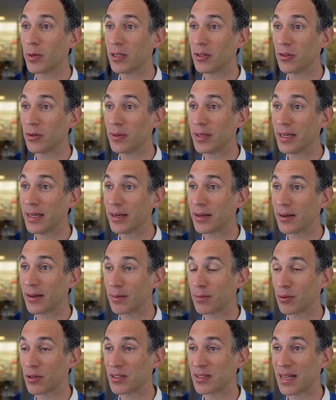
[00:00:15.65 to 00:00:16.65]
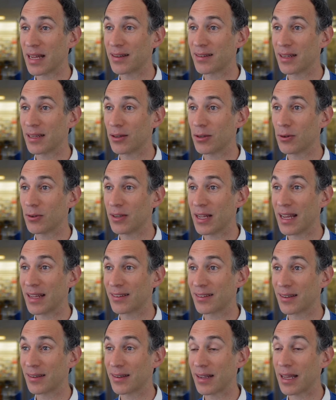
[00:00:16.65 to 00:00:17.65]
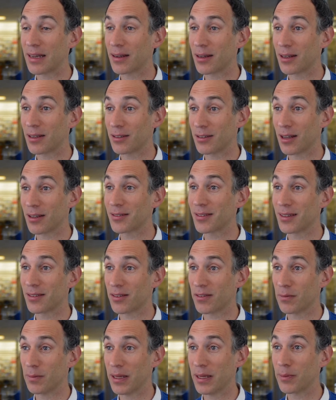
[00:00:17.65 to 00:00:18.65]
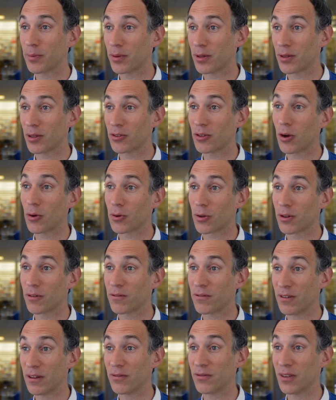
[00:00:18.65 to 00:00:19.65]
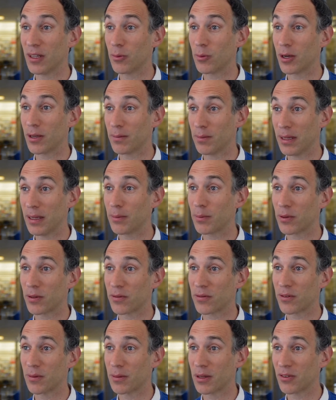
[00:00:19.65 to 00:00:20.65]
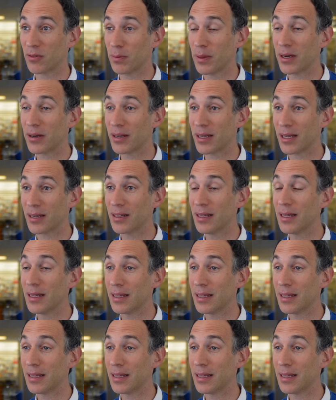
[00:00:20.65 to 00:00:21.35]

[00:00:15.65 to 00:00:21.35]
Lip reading: do here in presenting new data on dozens of people, a total of 51 people from this period,